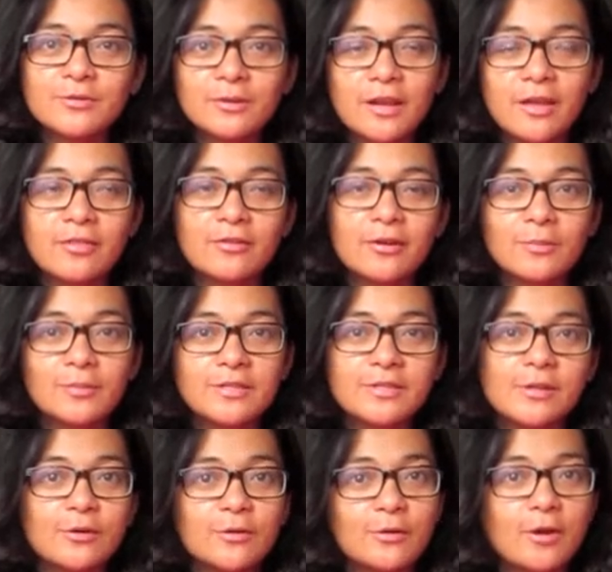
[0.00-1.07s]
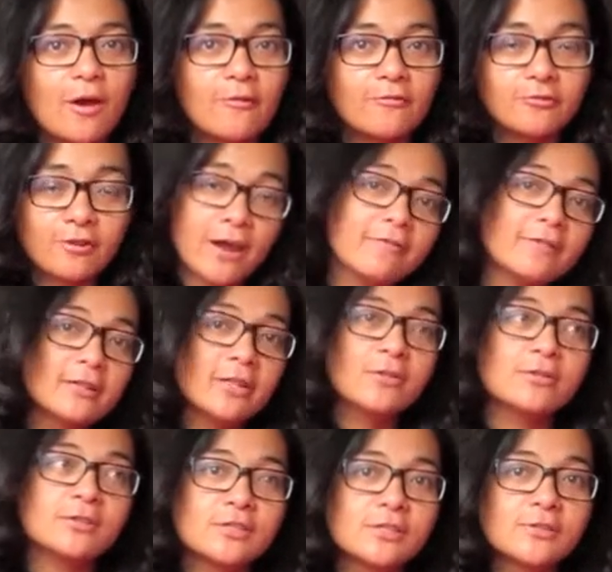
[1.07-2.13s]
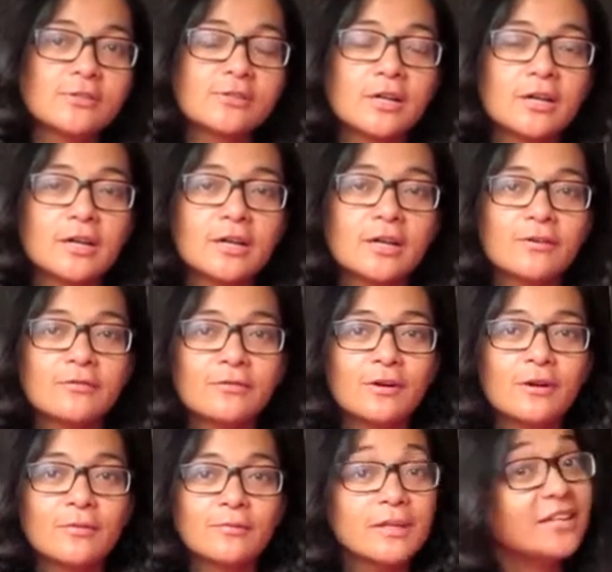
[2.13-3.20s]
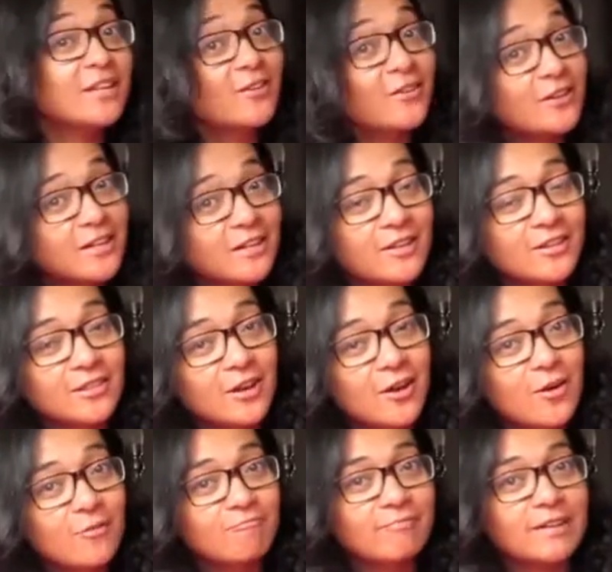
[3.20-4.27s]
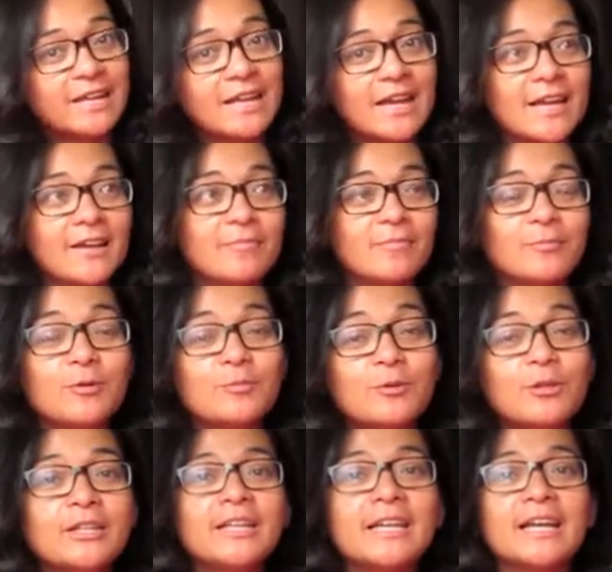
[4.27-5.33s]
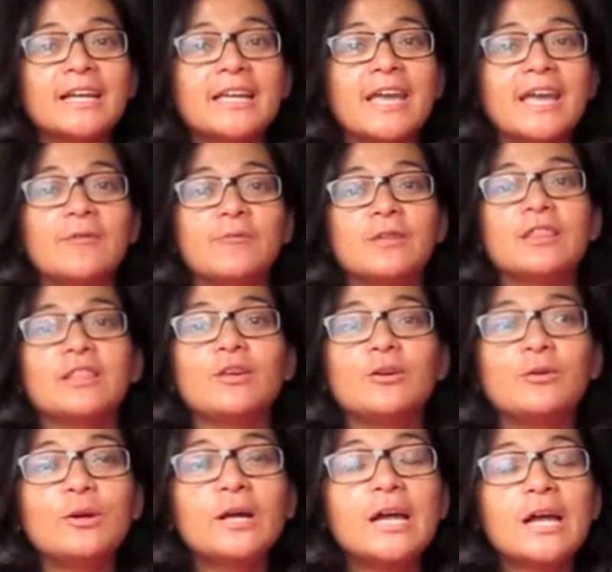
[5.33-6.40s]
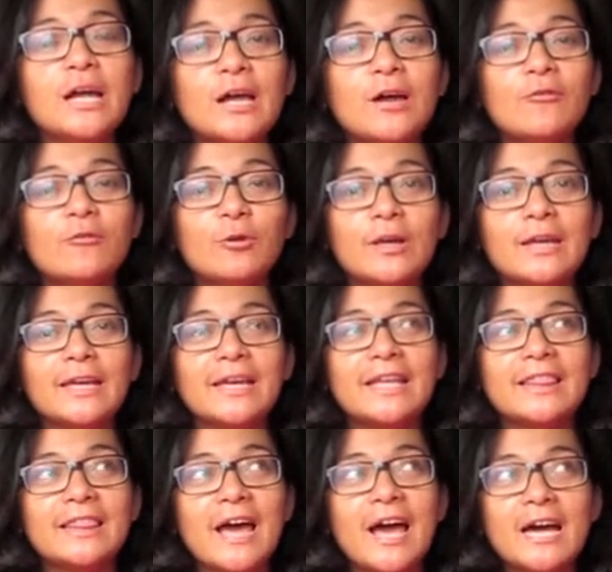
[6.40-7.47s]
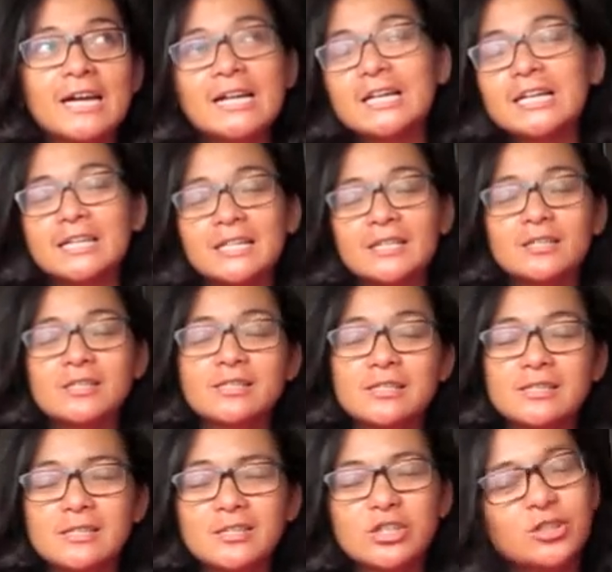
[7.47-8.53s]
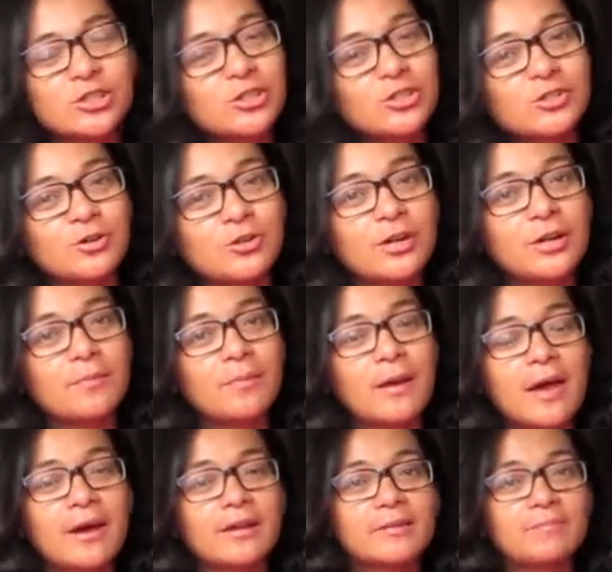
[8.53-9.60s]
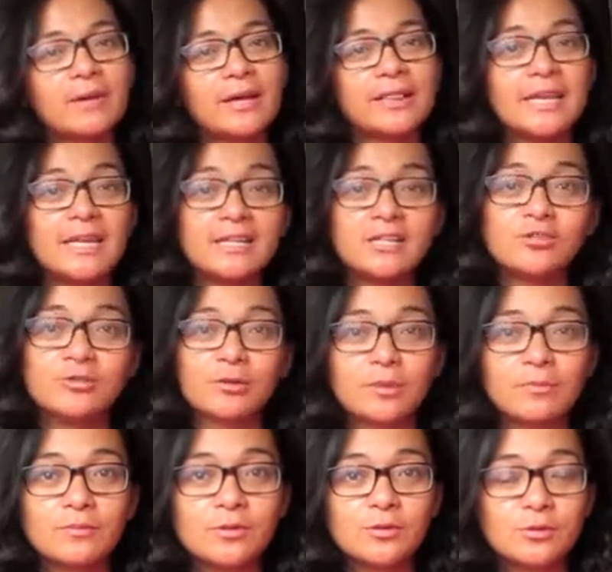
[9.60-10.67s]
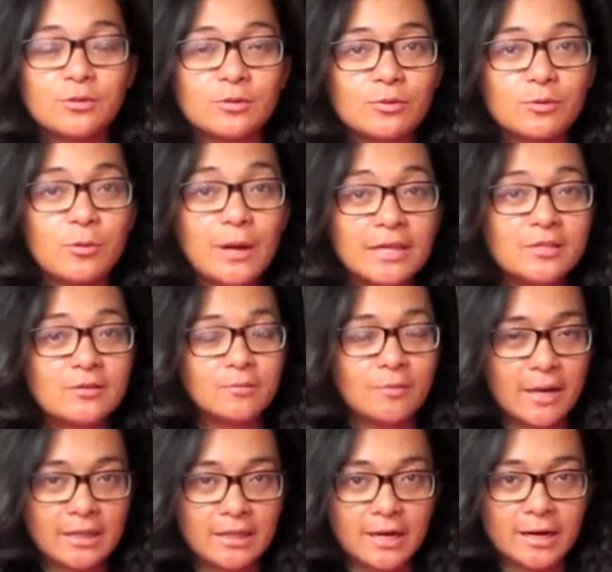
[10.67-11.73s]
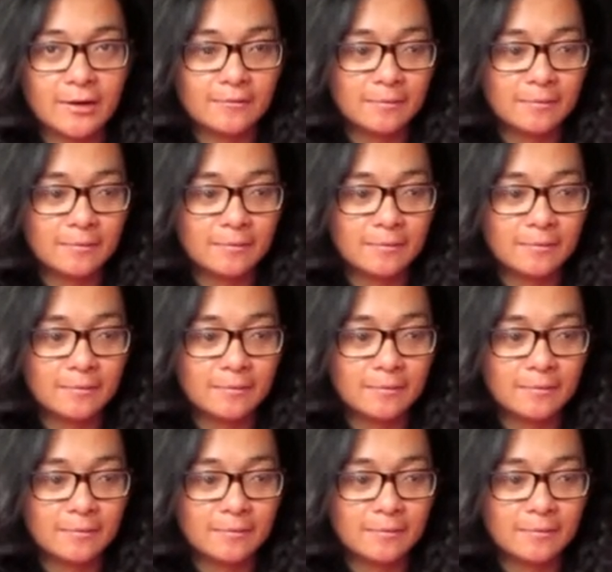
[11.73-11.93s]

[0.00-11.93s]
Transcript: to another episode of Travel Notes from Indahoy.com, and I'm Momon again with you with a short story about my latest trip to West Sumatra.